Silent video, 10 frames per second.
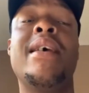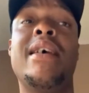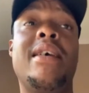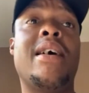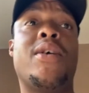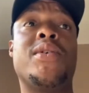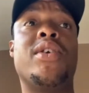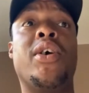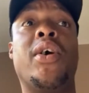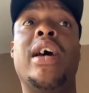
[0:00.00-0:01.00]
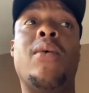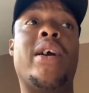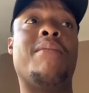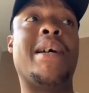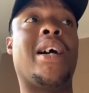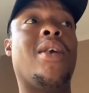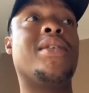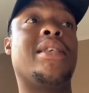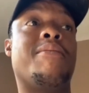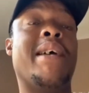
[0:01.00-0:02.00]
Yeah, it was really good. One of my
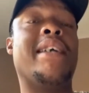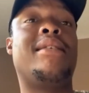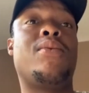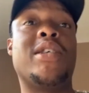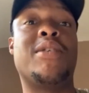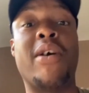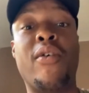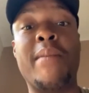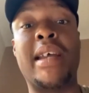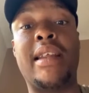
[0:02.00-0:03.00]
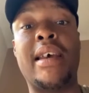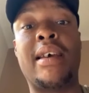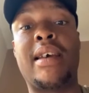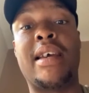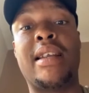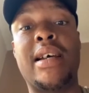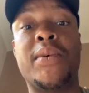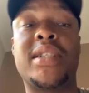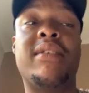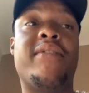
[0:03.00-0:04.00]
closest mates was my roommate there, and we're
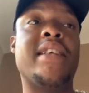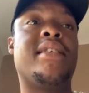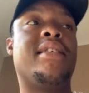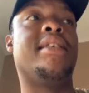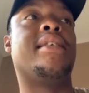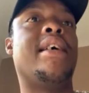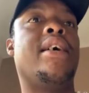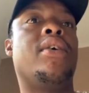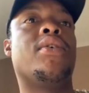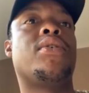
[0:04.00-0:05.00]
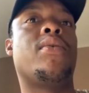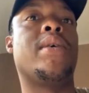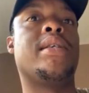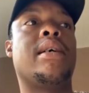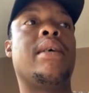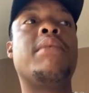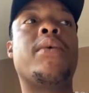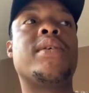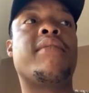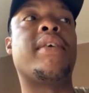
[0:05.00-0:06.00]
still friends till this day. You know, so it was
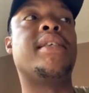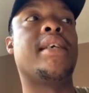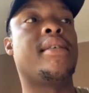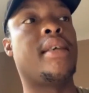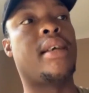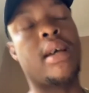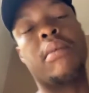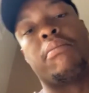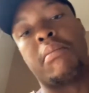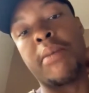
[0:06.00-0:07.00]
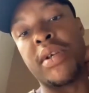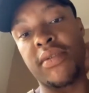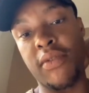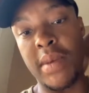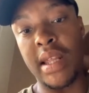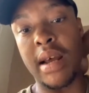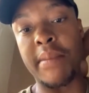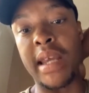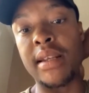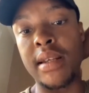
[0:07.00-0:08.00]
a fantastic memories for me that I
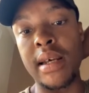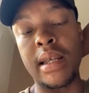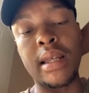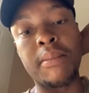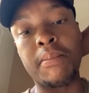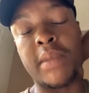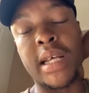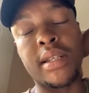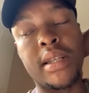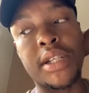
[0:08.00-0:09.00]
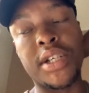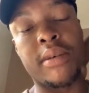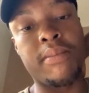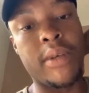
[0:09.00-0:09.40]
made that year.